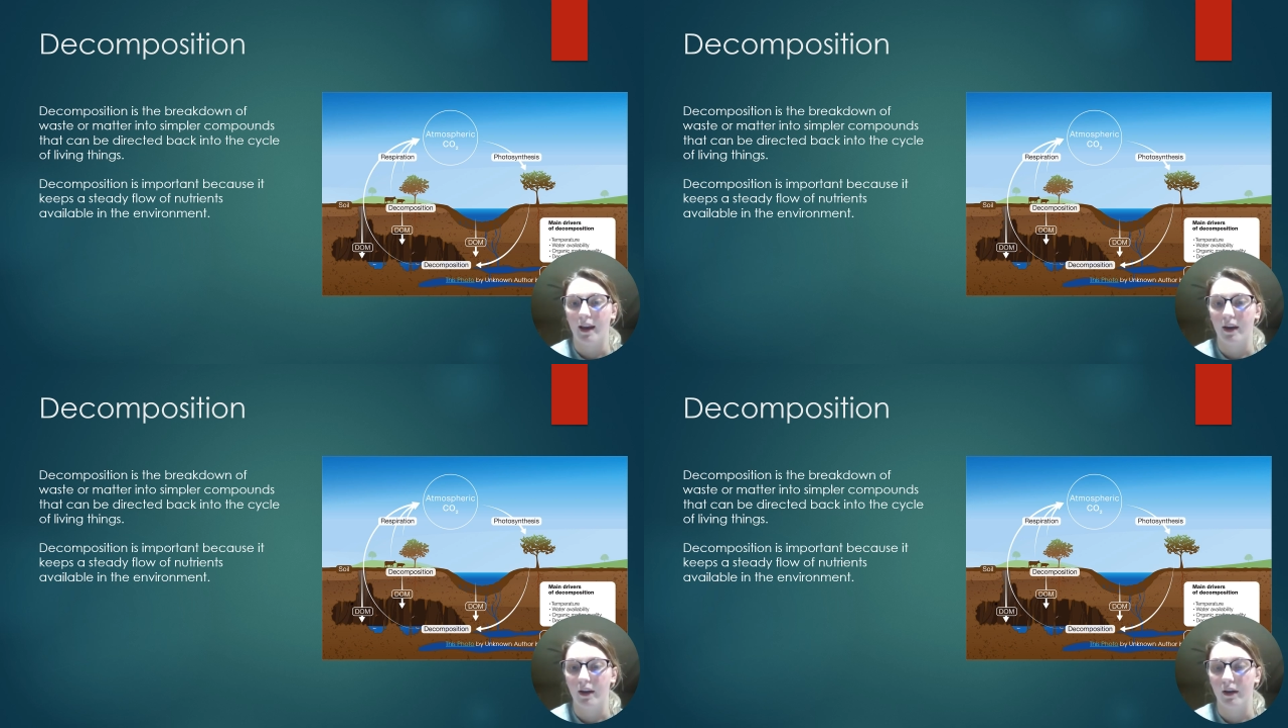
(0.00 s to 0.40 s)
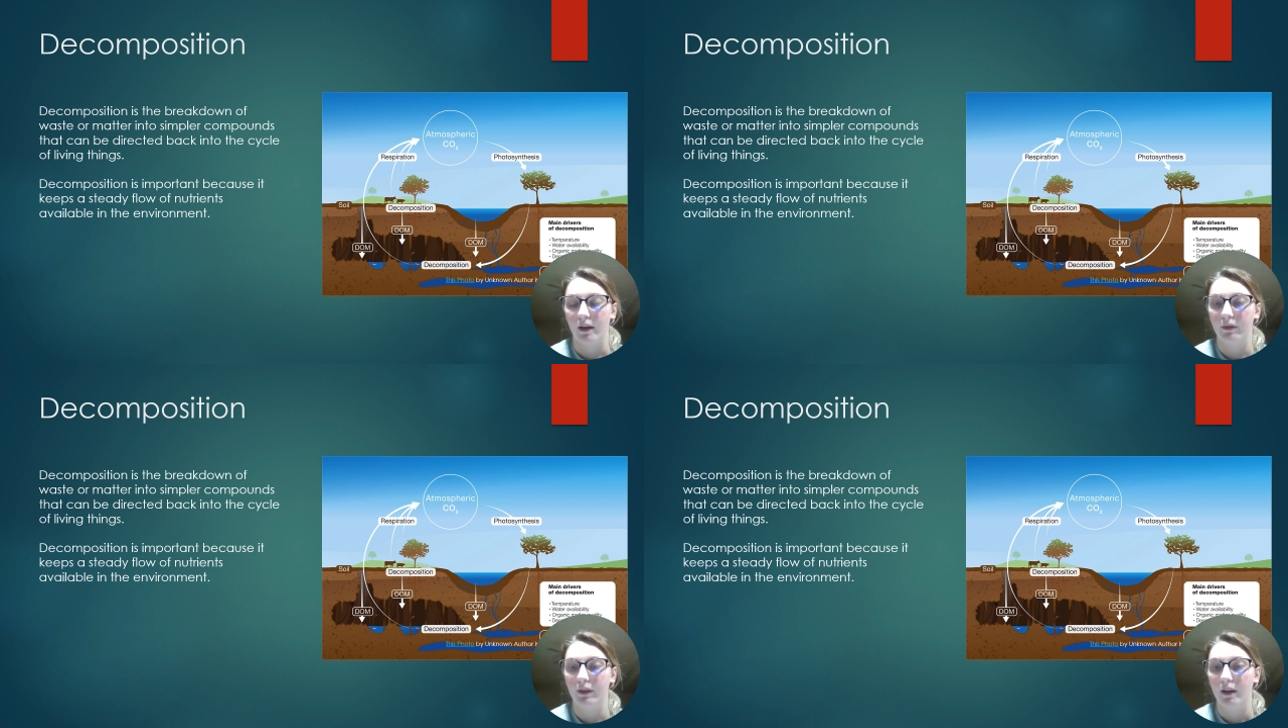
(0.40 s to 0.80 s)

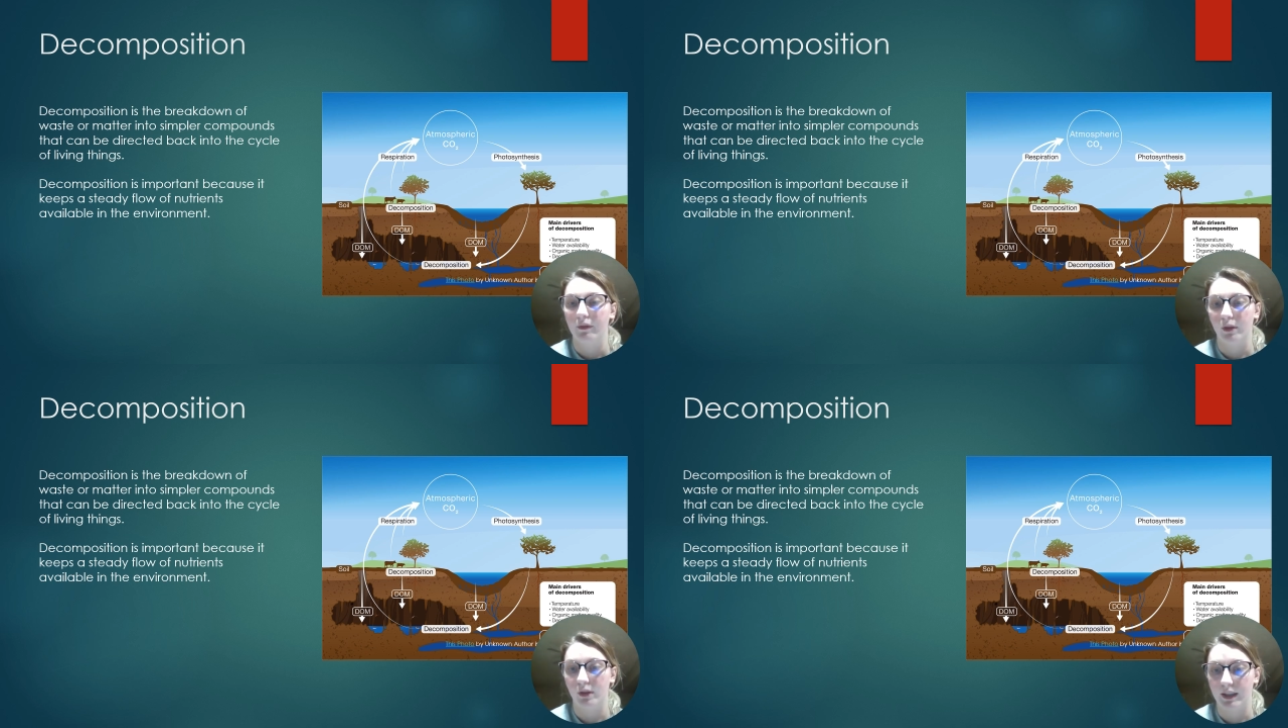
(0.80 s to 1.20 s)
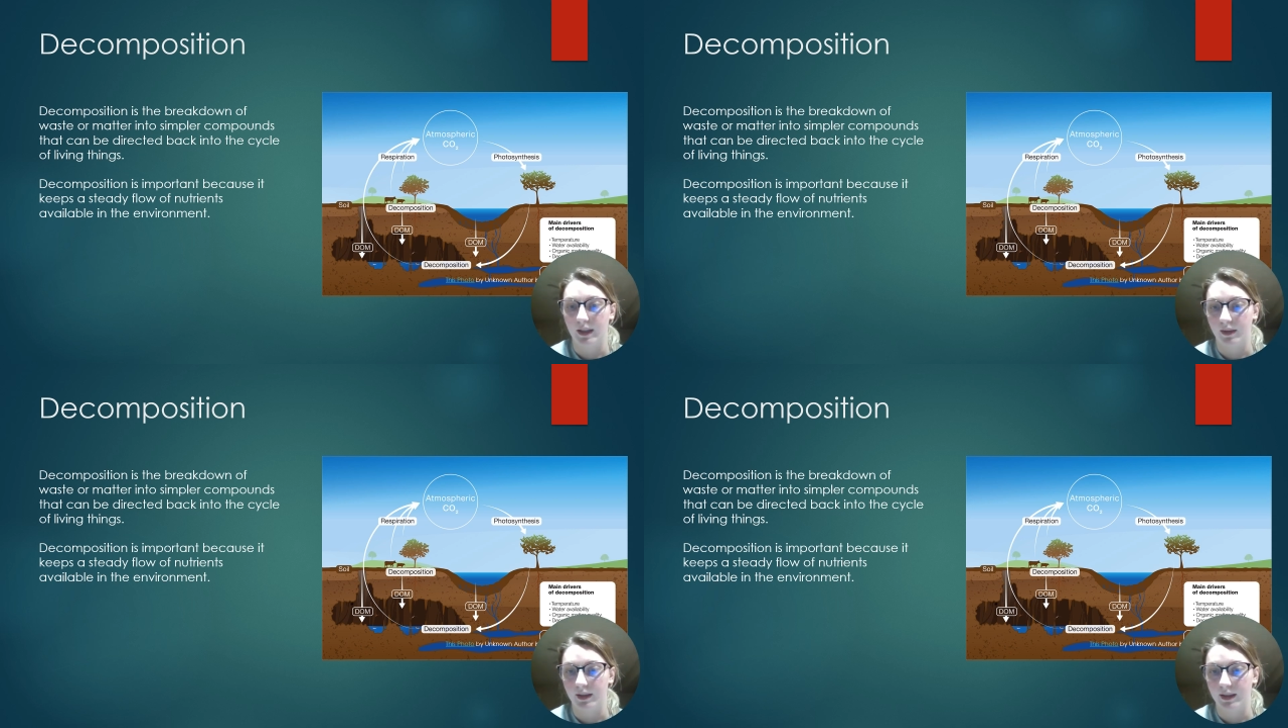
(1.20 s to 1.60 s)
of
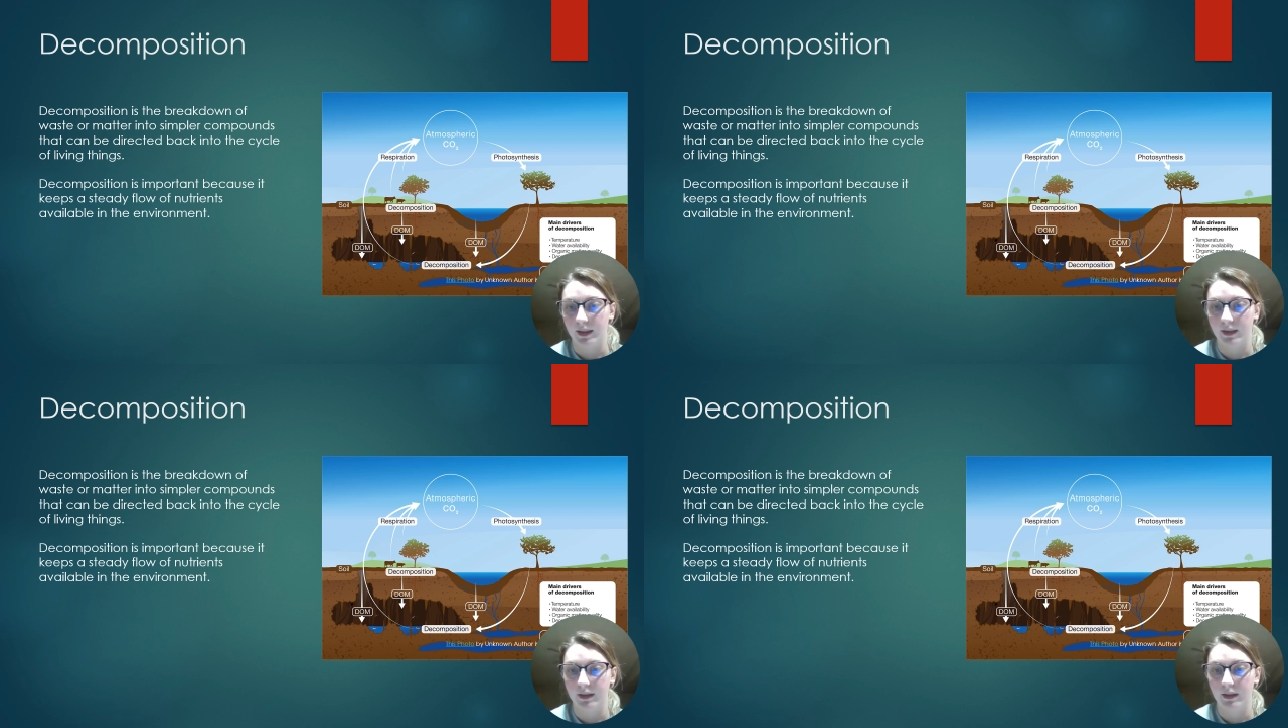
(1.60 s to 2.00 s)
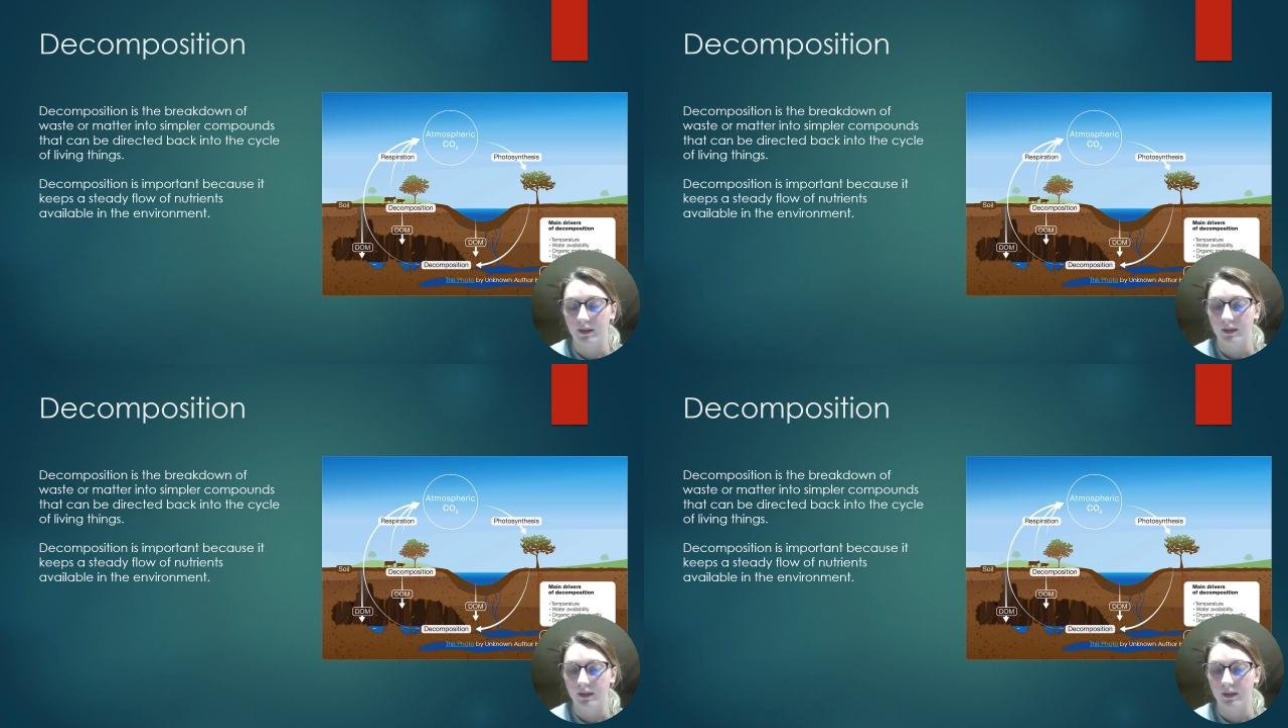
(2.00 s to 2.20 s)
photosynthesis